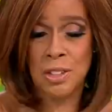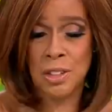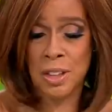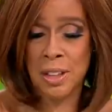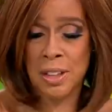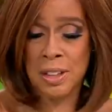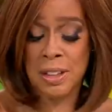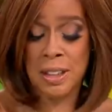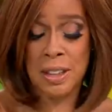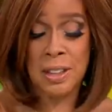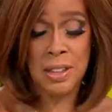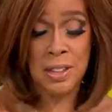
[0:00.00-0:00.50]
He's
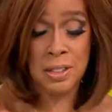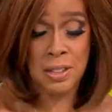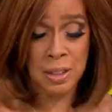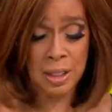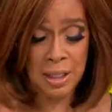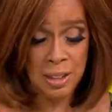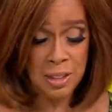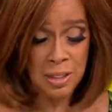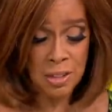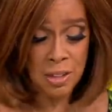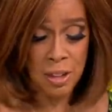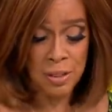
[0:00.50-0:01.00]
on. He's
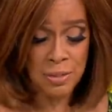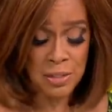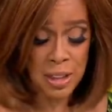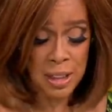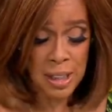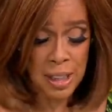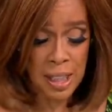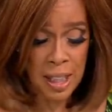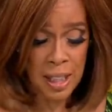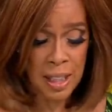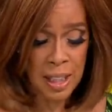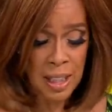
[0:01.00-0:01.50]
he's off
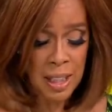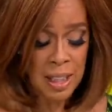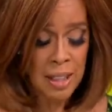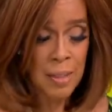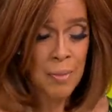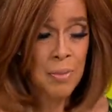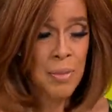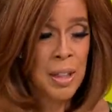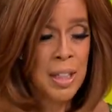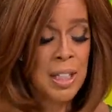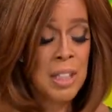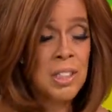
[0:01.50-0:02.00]
today.
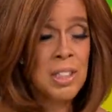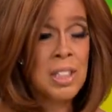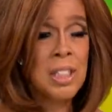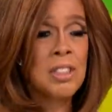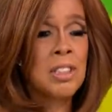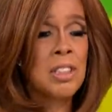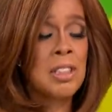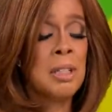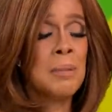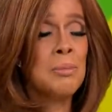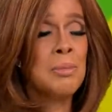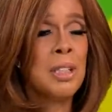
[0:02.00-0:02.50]
He said
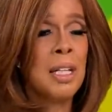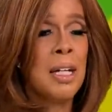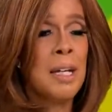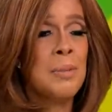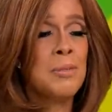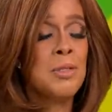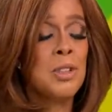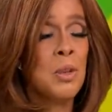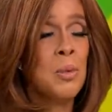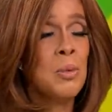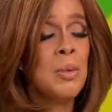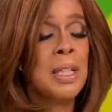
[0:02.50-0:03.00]

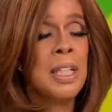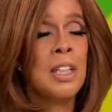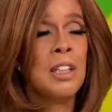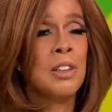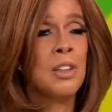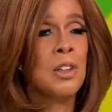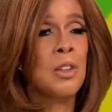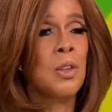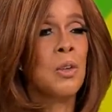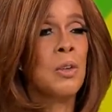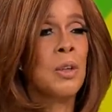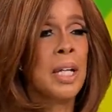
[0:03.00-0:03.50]
sometimes you need a
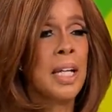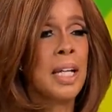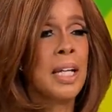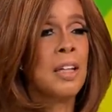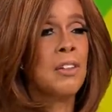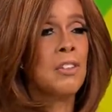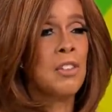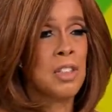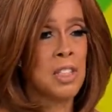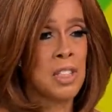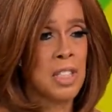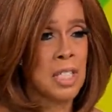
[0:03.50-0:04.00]
little kick
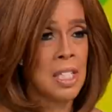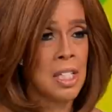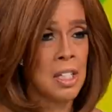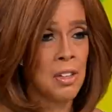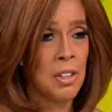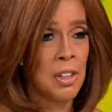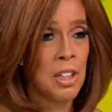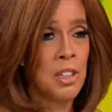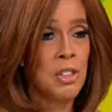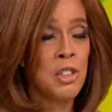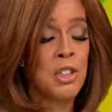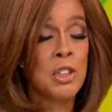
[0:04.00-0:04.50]
in the teeth.
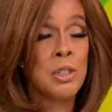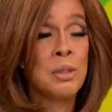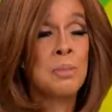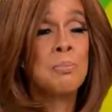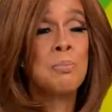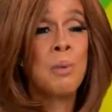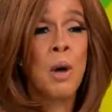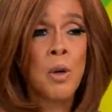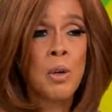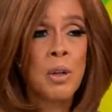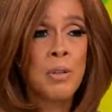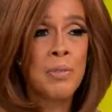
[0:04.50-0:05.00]
It just yeah.
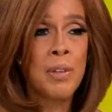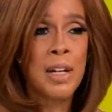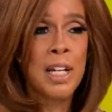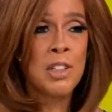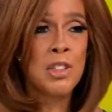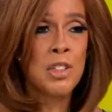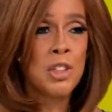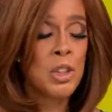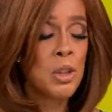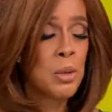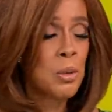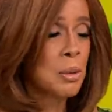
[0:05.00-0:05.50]

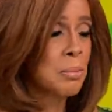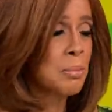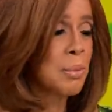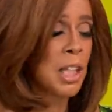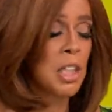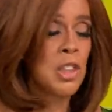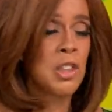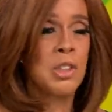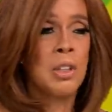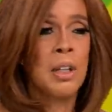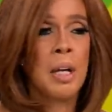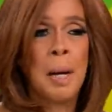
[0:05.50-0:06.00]
motivates you, it
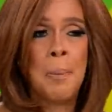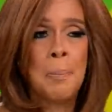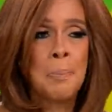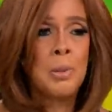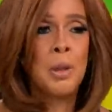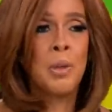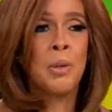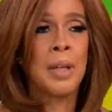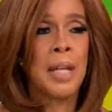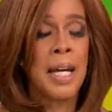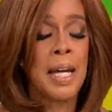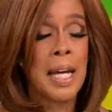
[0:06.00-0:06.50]
makes you up
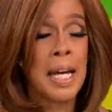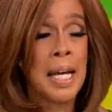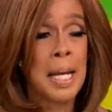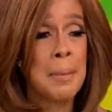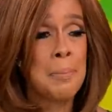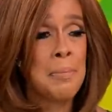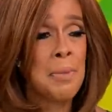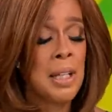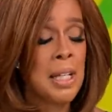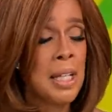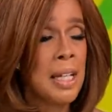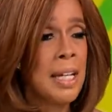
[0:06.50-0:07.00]
your
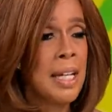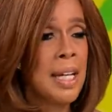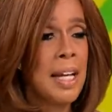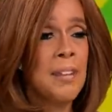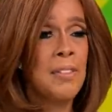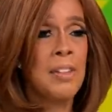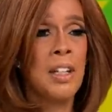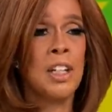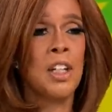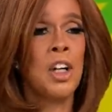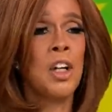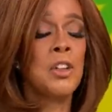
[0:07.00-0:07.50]
game, yeah.
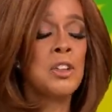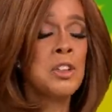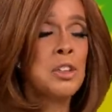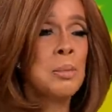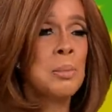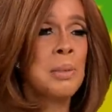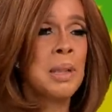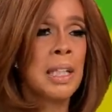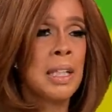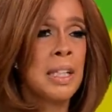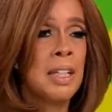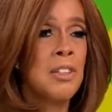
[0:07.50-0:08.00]
and that
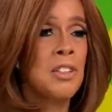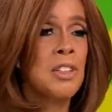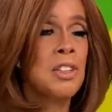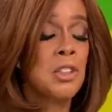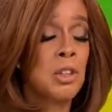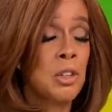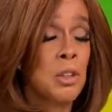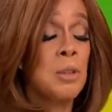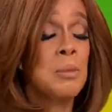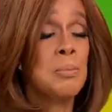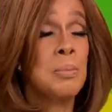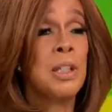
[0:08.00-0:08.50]
ultimately this
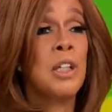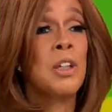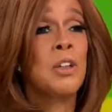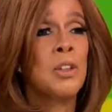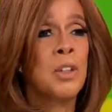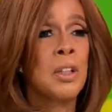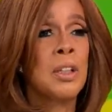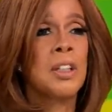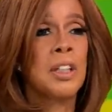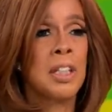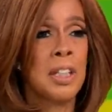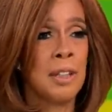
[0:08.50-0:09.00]
could be a
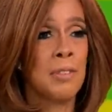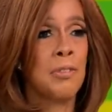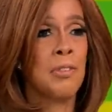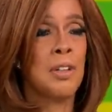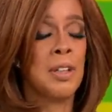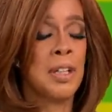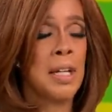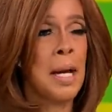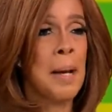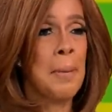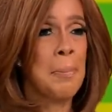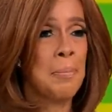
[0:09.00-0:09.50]
good thing for
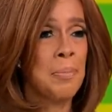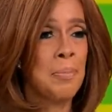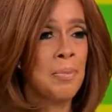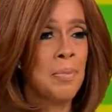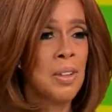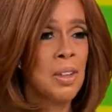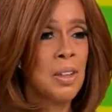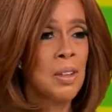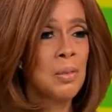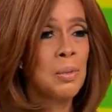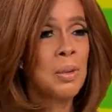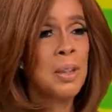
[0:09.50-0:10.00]
them.
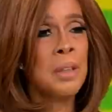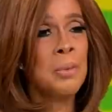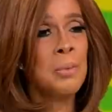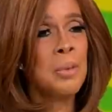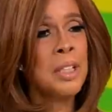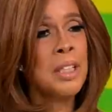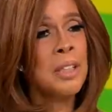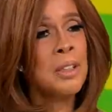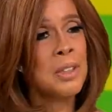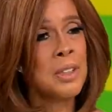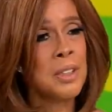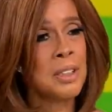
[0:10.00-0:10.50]
Um, what, what,
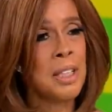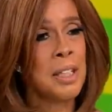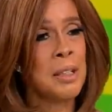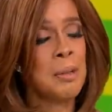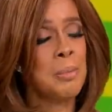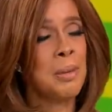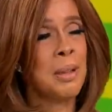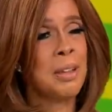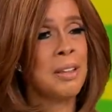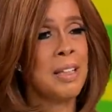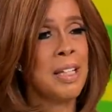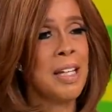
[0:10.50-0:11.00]
do you say
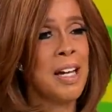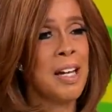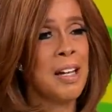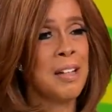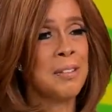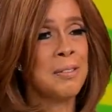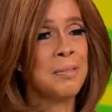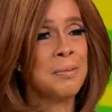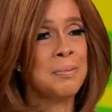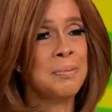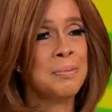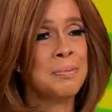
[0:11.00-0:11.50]
about that? I
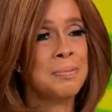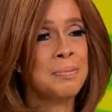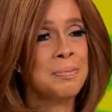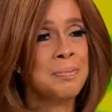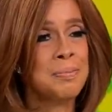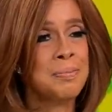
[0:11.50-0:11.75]
would say